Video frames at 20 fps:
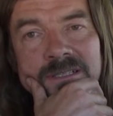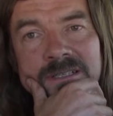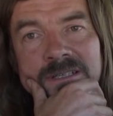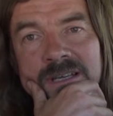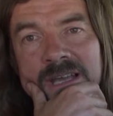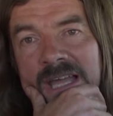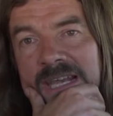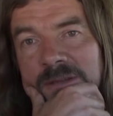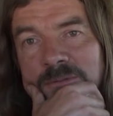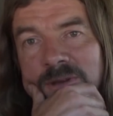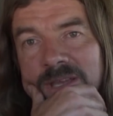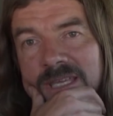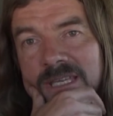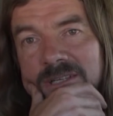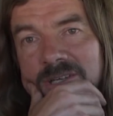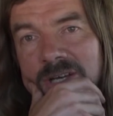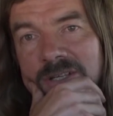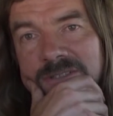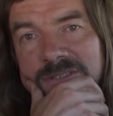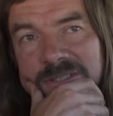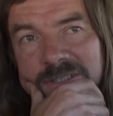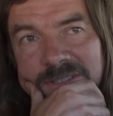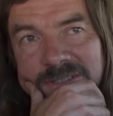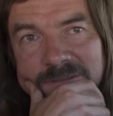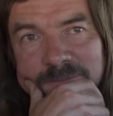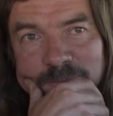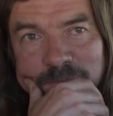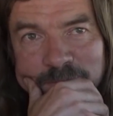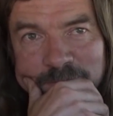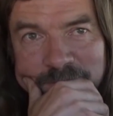And anyway, it got
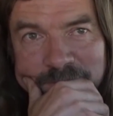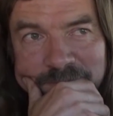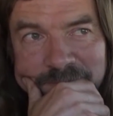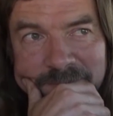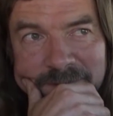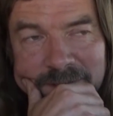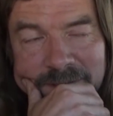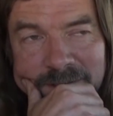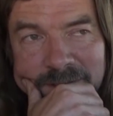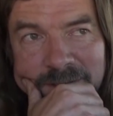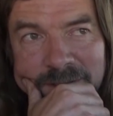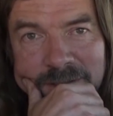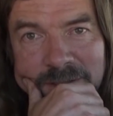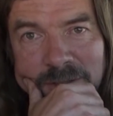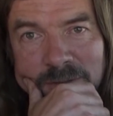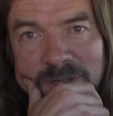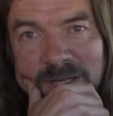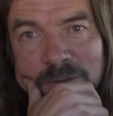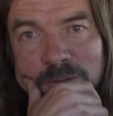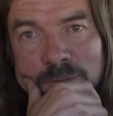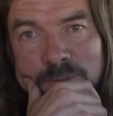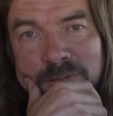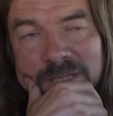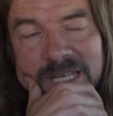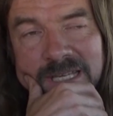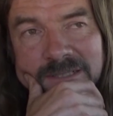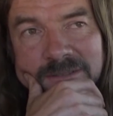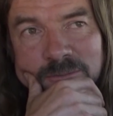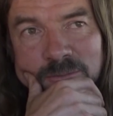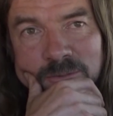done. Our
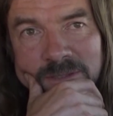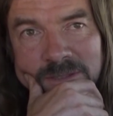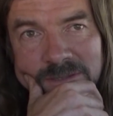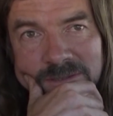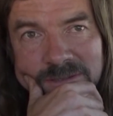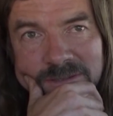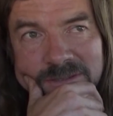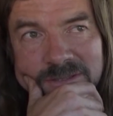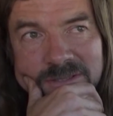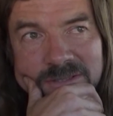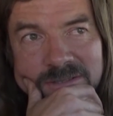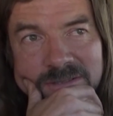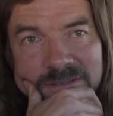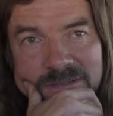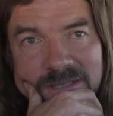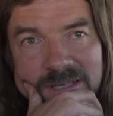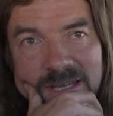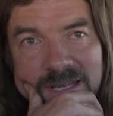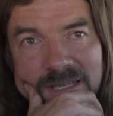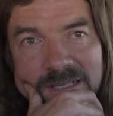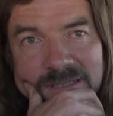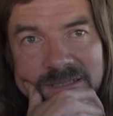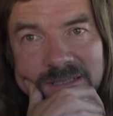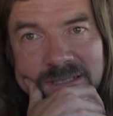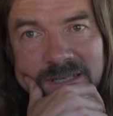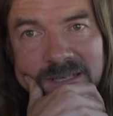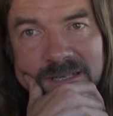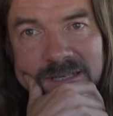plan worked, and